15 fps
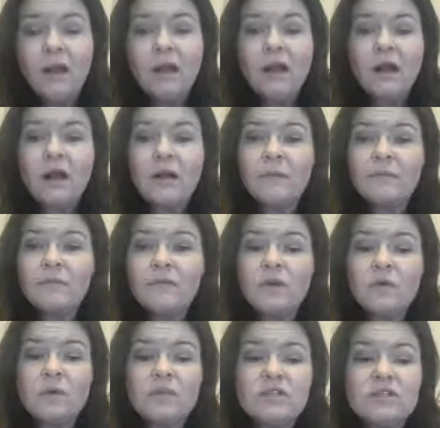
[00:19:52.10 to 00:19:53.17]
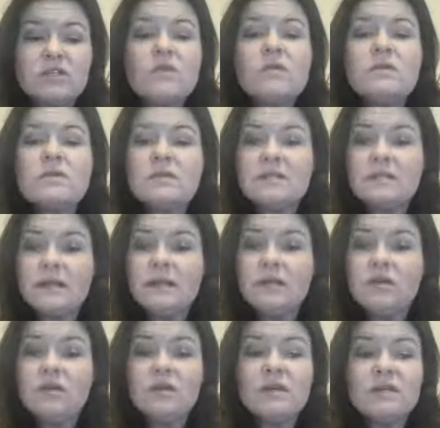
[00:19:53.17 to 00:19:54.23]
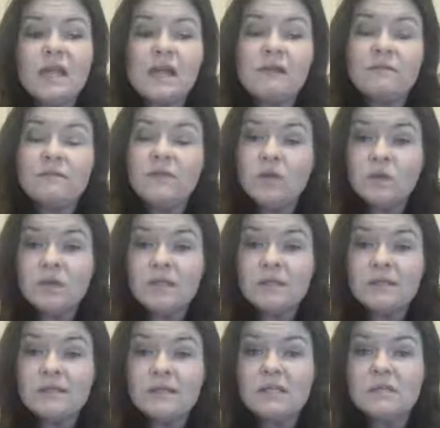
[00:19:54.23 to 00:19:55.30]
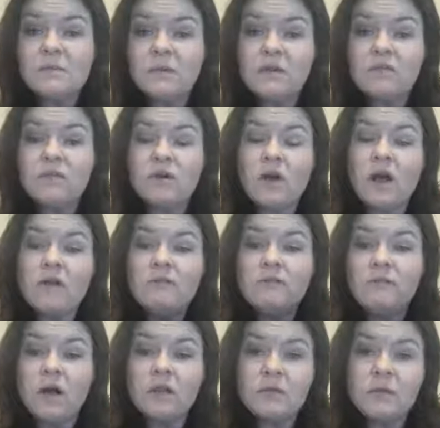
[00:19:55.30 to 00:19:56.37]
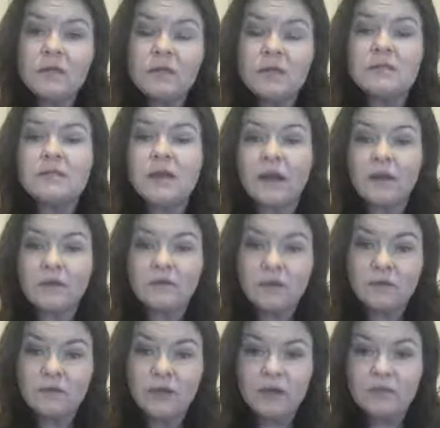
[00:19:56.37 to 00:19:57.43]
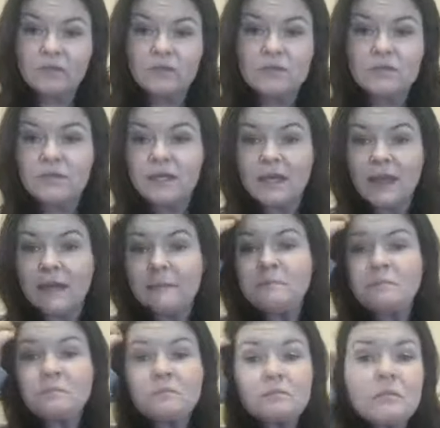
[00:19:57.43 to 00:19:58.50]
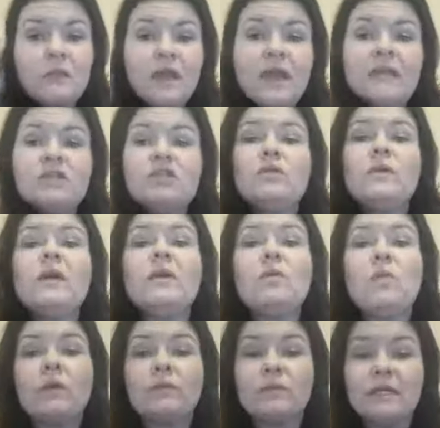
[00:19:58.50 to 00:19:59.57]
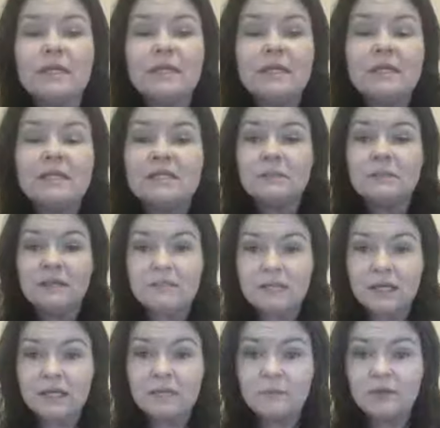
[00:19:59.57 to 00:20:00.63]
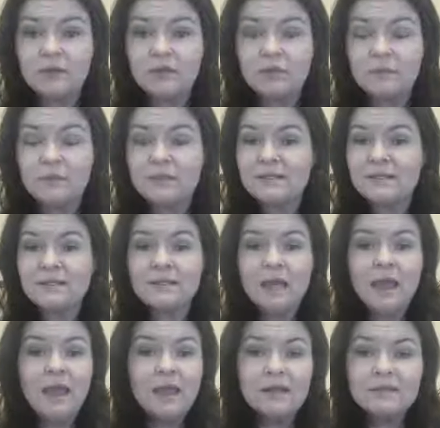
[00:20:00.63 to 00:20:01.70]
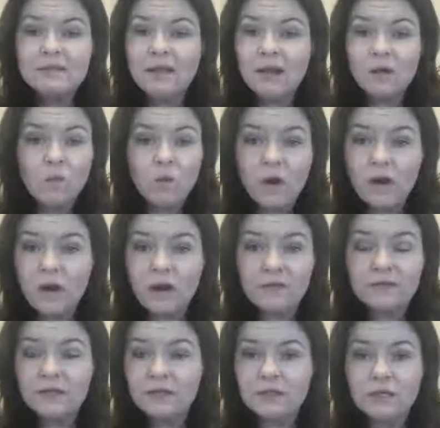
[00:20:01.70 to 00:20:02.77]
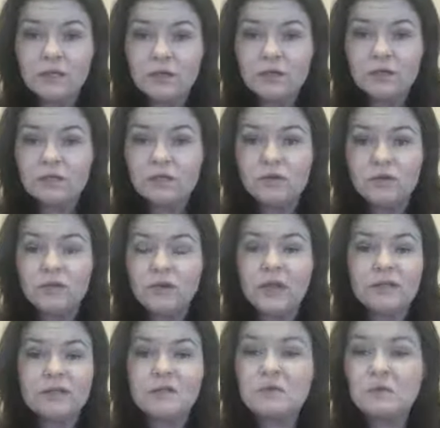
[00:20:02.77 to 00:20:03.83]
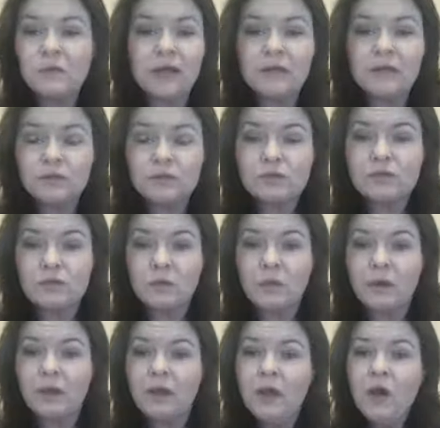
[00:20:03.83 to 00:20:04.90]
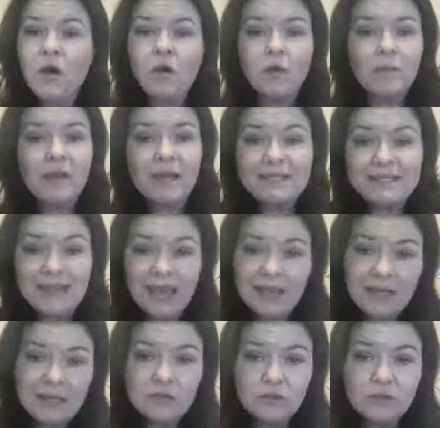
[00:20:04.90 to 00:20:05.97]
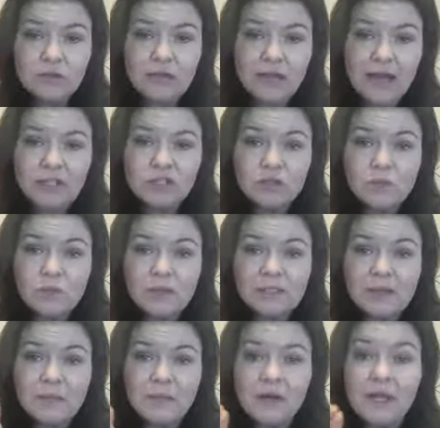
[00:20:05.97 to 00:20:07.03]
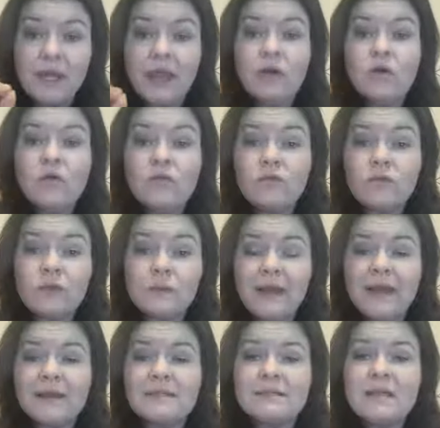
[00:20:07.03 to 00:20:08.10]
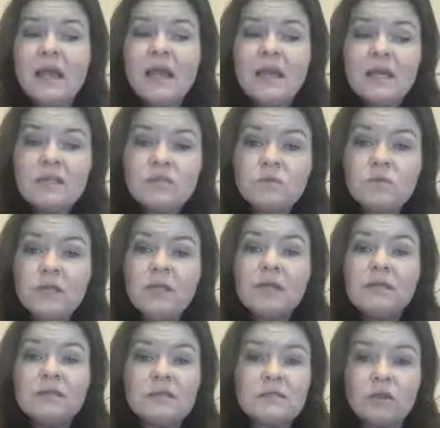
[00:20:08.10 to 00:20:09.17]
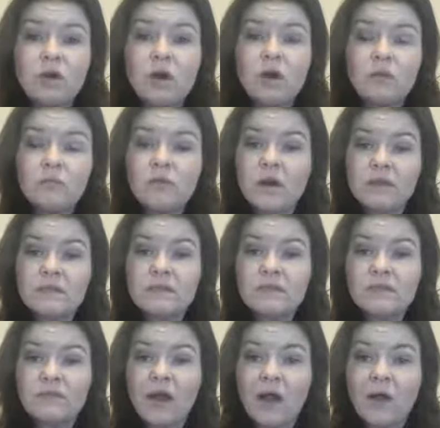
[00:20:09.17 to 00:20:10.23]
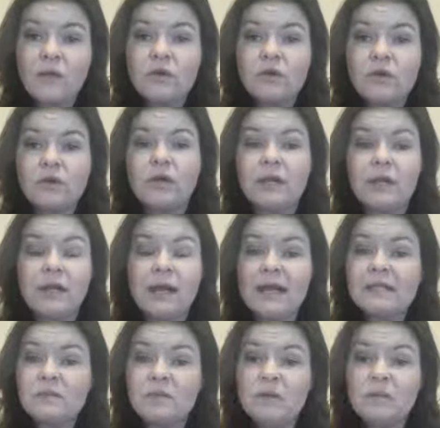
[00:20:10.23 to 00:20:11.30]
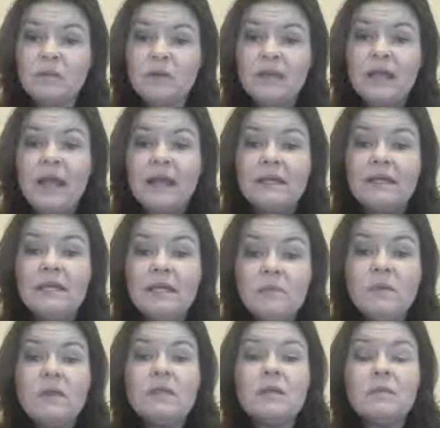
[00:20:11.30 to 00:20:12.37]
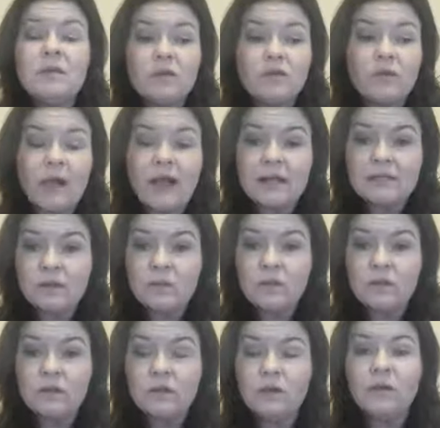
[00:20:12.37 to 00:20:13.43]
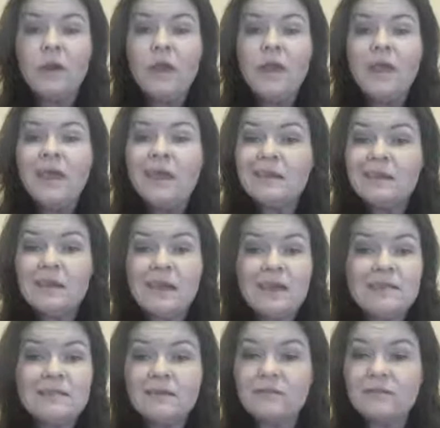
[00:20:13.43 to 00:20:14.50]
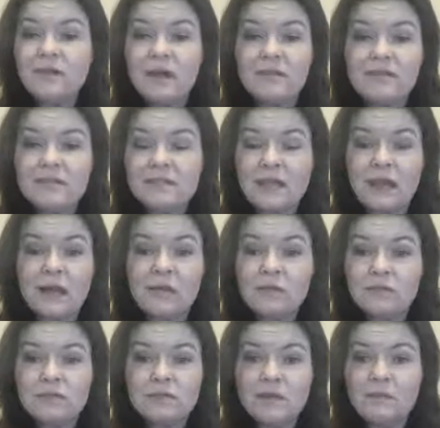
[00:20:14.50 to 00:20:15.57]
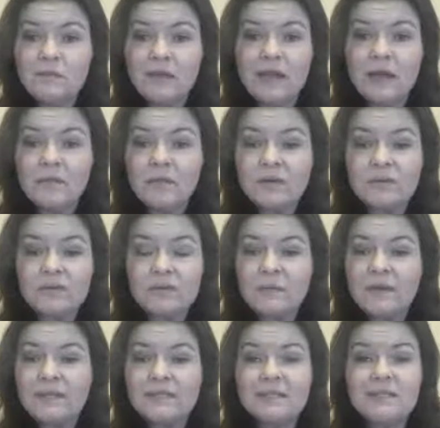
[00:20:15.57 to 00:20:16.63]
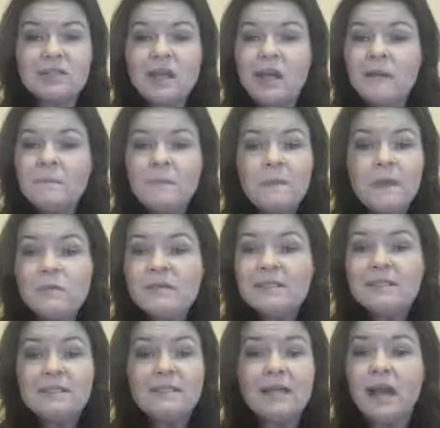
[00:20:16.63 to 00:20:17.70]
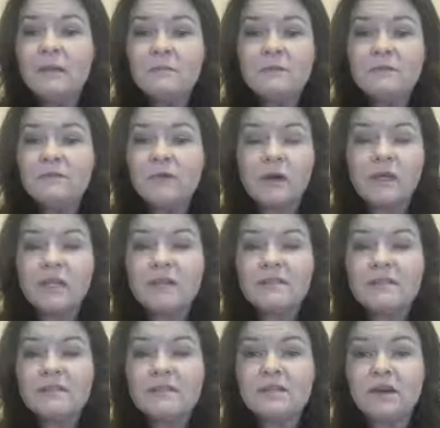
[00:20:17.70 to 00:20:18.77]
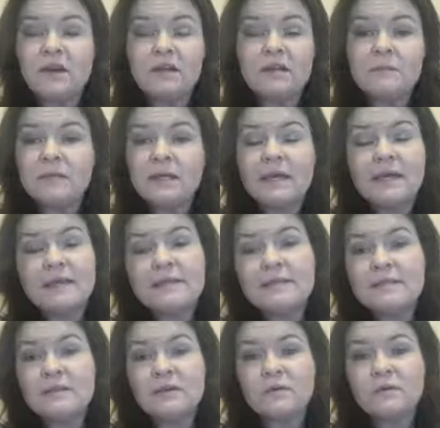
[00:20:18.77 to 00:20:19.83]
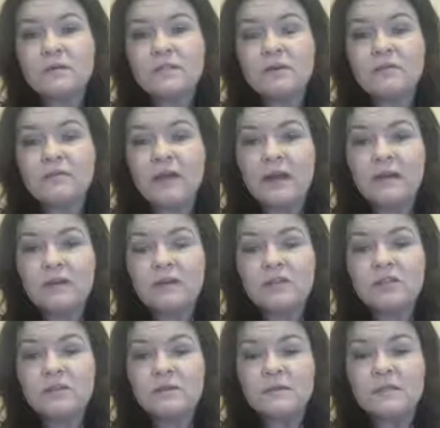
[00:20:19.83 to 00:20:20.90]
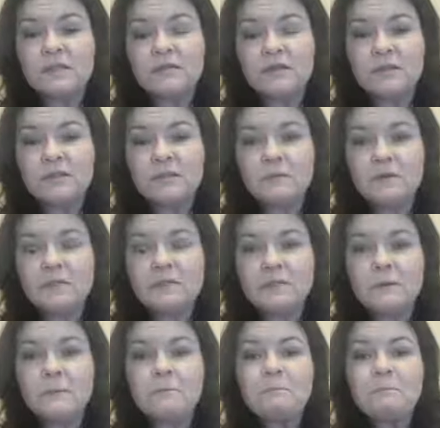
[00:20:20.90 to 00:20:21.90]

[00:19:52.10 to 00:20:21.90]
it just goes to say that you can take a few of these things, but if you're not following the entire thing right through to the end and doing what really needs done to build your business, it's not a one-off thing that you can do. You can't just write a little story or make a tiny little connection with somebody and hope for the best. It's really this long process of how you're going to connect to people and keeping them interacting with you. In the case of this gal who sent me that personal message, it was done before it even started because there was no value that she was giving to me. So